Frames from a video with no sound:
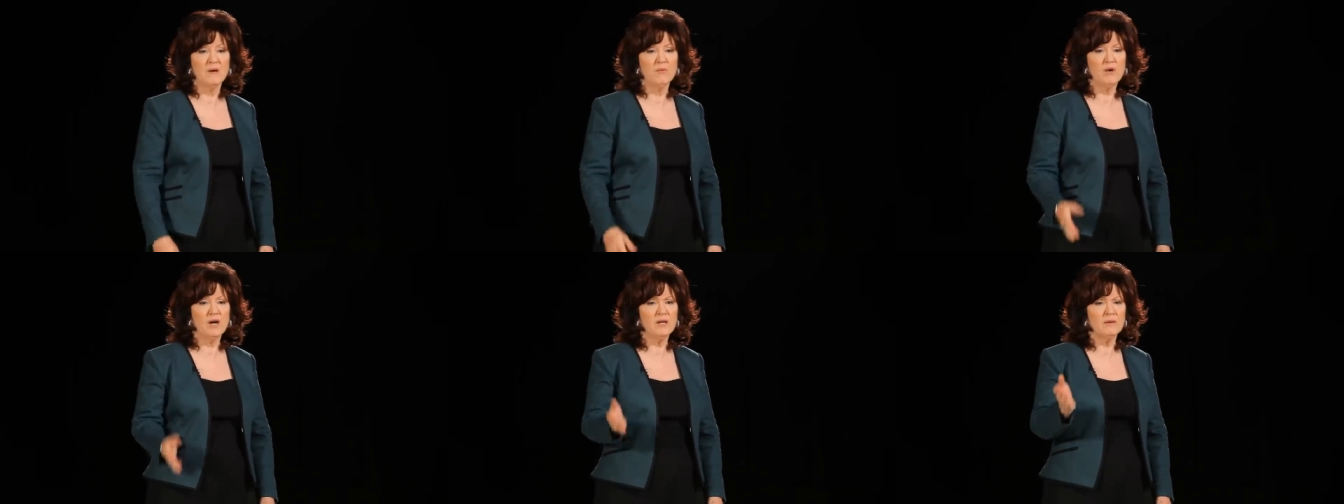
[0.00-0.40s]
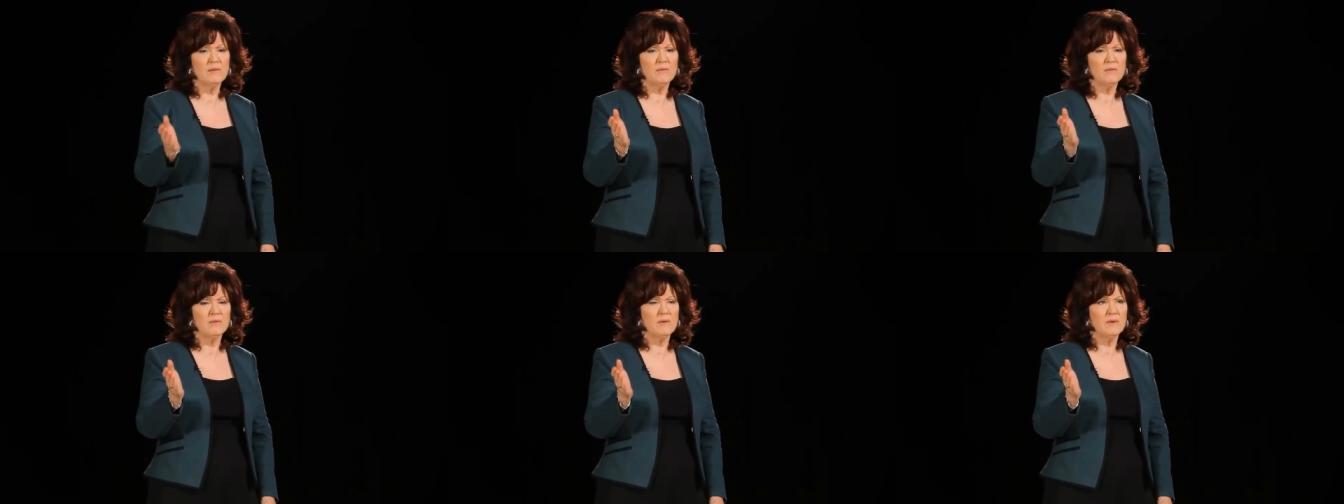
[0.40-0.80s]
Well,
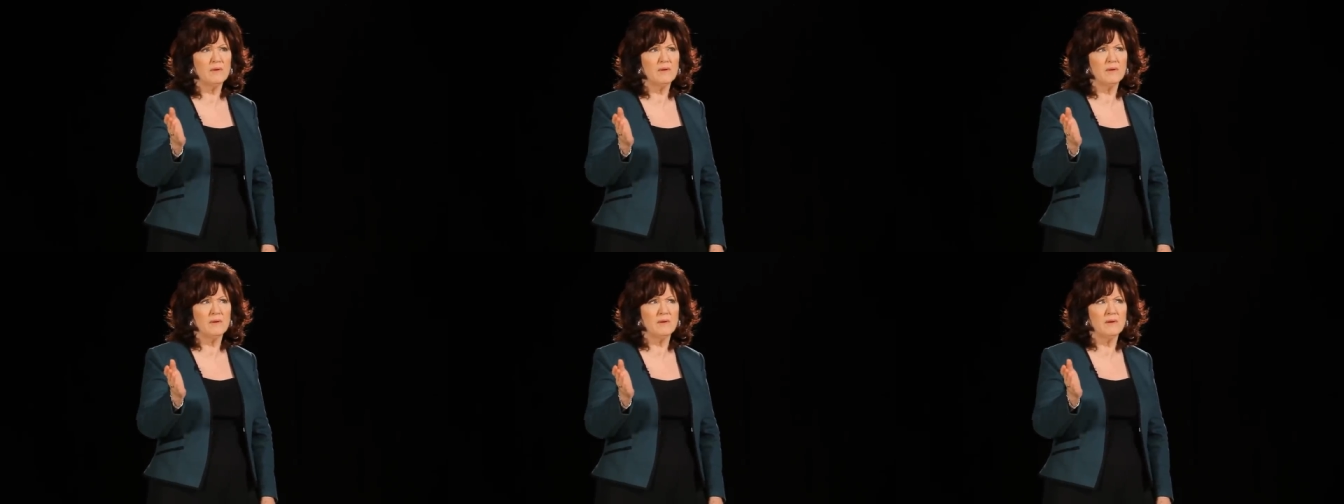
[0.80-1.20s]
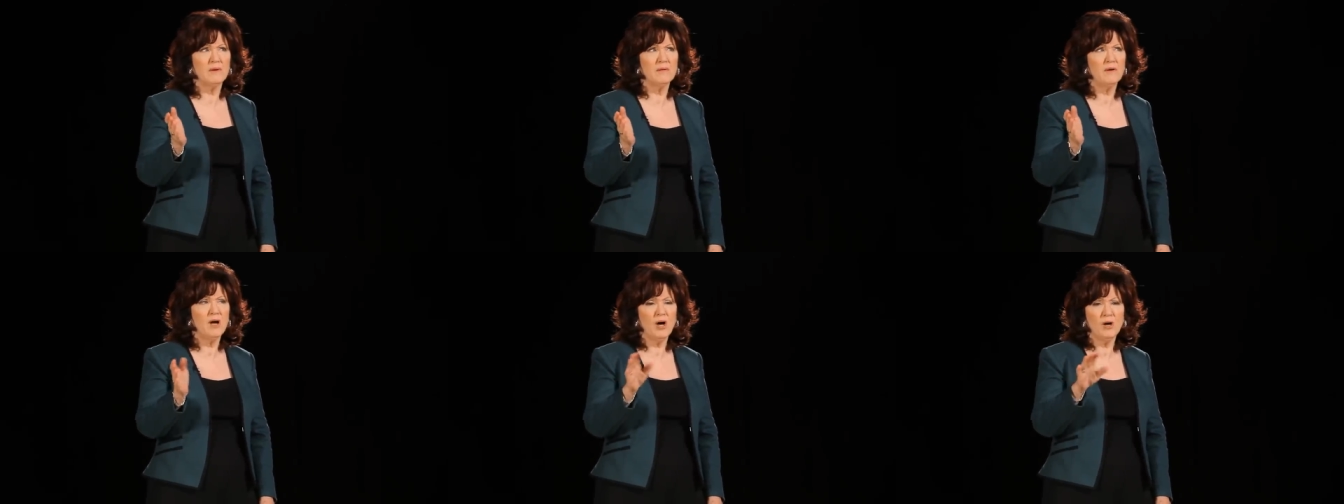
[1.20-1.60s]

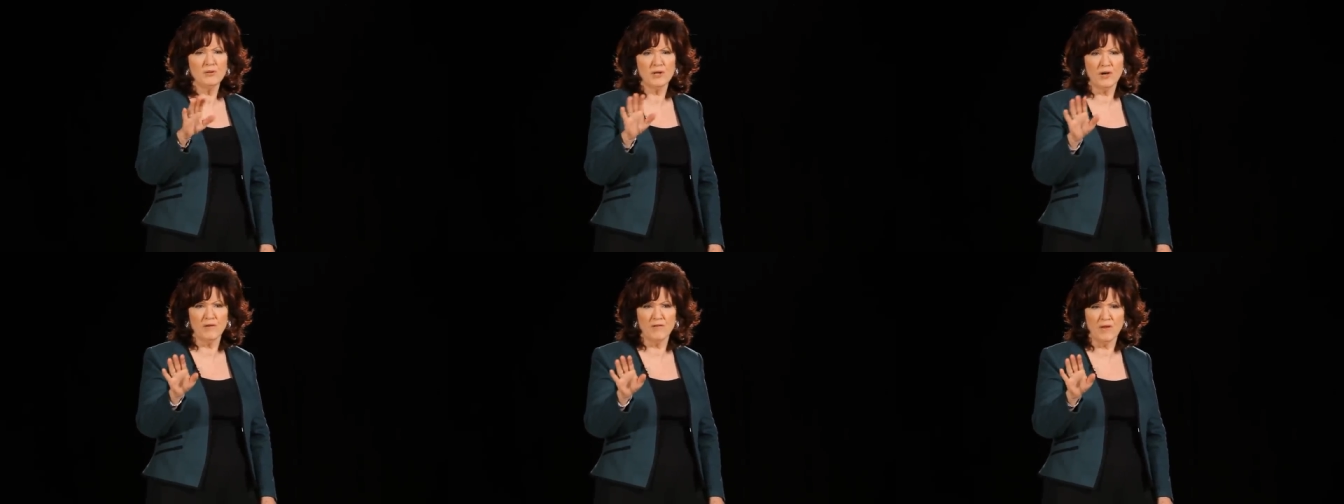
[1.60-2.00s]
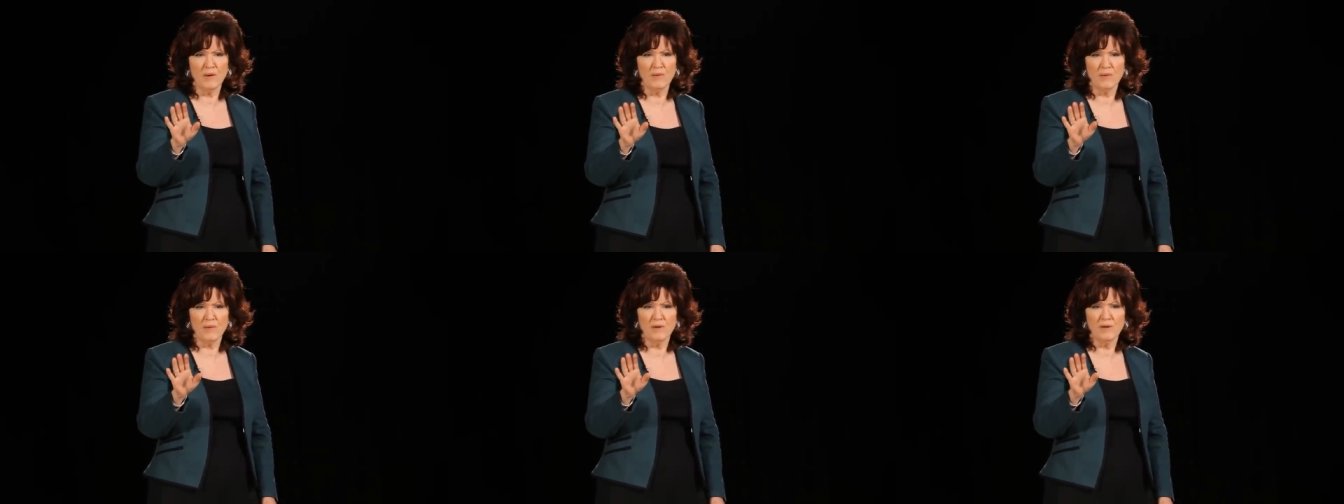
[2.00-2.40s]
hold on though.